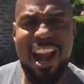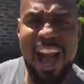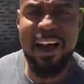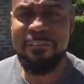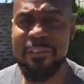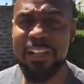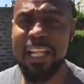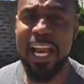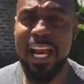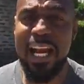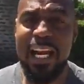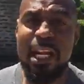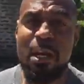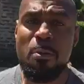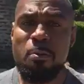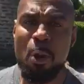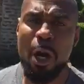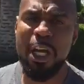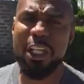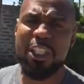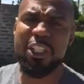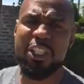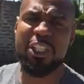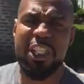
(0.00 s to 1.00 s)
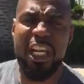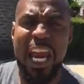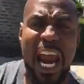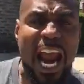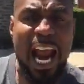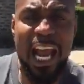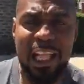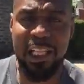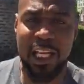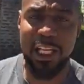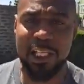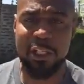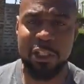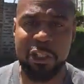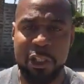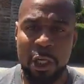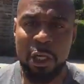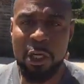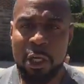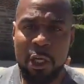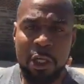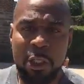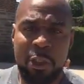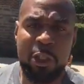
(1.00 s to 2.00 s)
never let anyone challenge
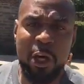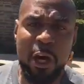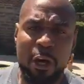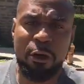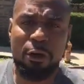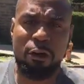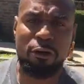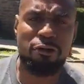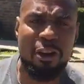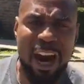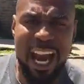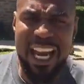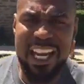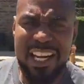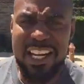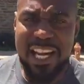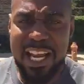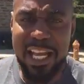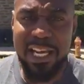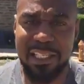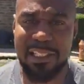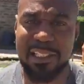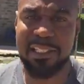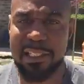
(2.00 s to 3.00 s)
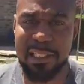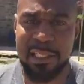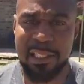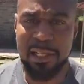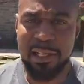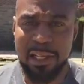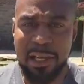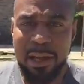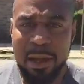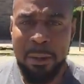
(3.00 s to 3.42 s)
your greatness,